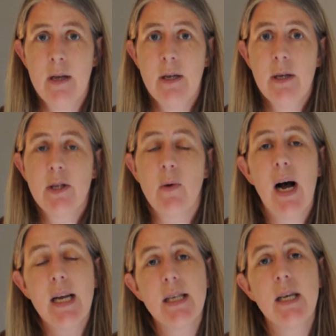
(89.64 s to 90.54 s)
So
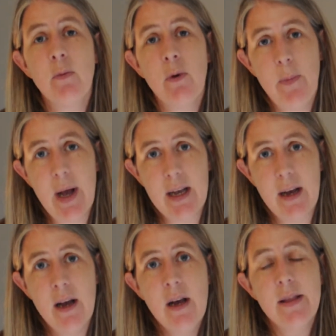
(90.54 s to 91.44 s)
Isaac and
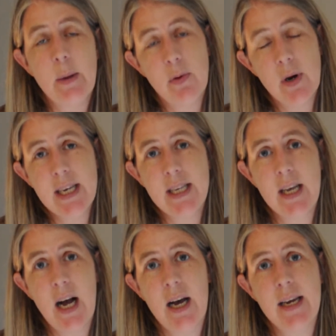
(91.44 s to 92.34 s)
Rebekah, they prayed to
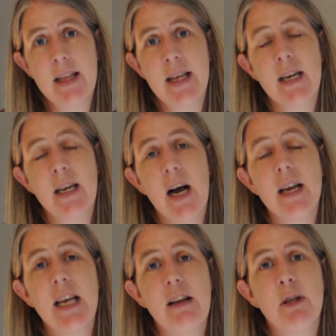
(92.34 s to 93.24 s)
God, and then God
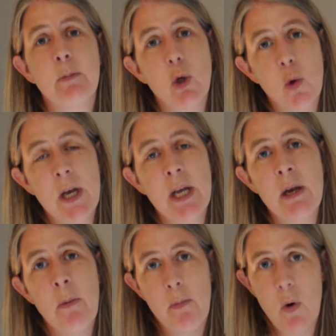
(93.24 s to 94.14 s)
gave them
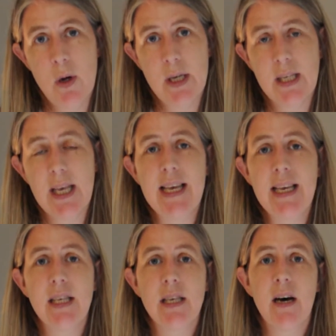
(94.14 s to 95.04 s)
twin boys,
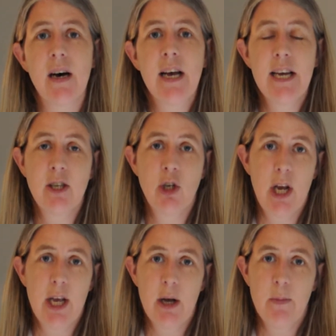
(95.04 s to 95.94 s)
Esau and
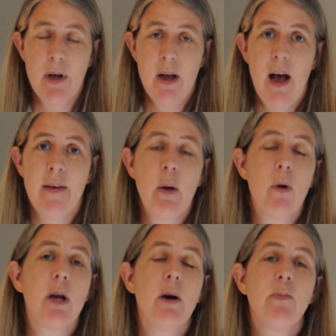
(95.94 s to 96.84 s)
Jacob, and they were
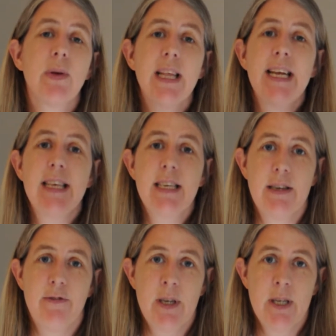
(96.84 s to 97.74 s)
completely
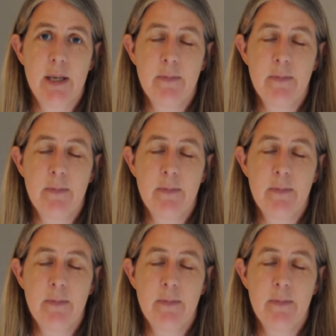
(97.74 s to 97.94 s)
different.